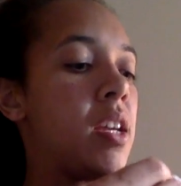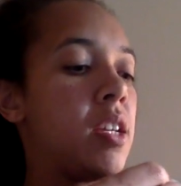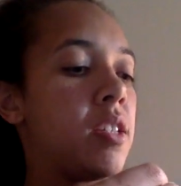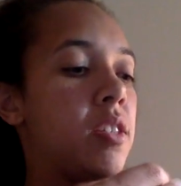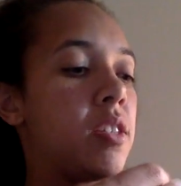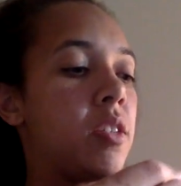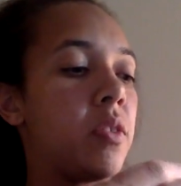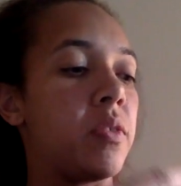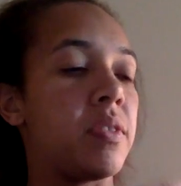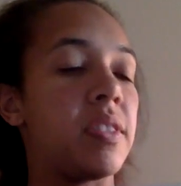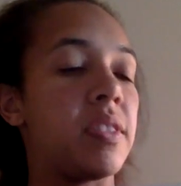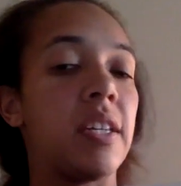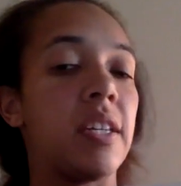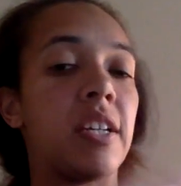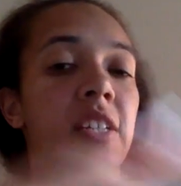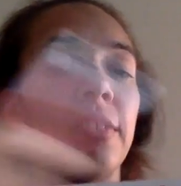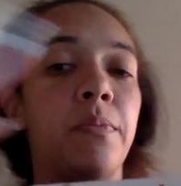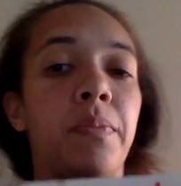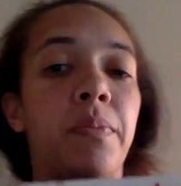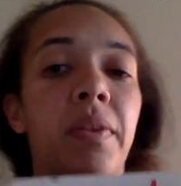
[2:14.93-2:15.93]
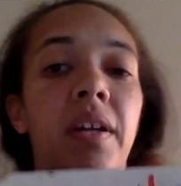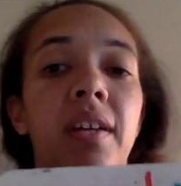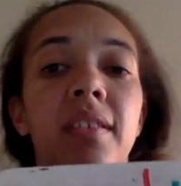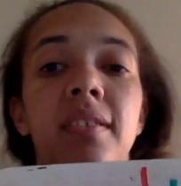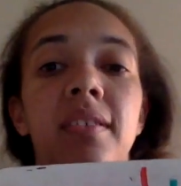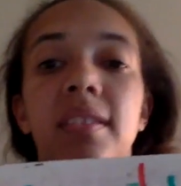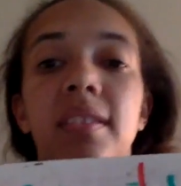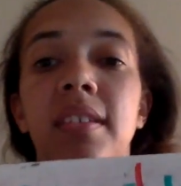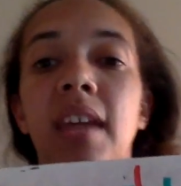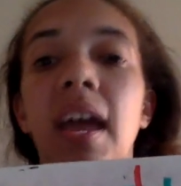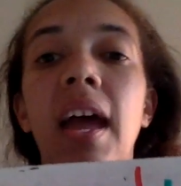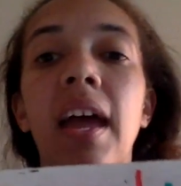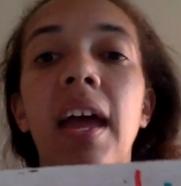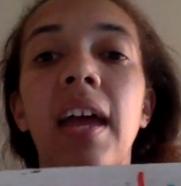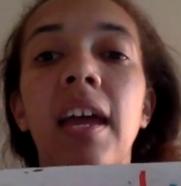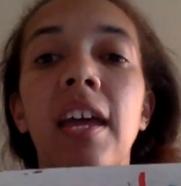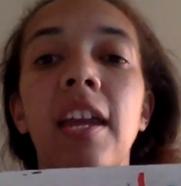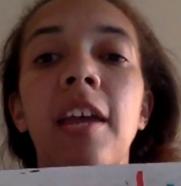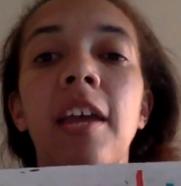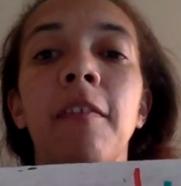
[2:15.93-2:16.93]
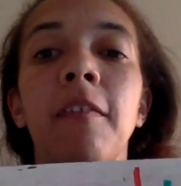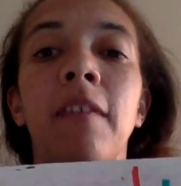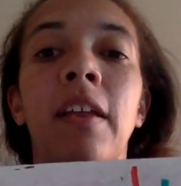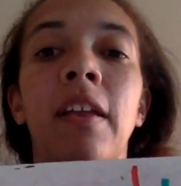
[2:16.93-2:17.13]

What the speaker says: So 6 plus 10,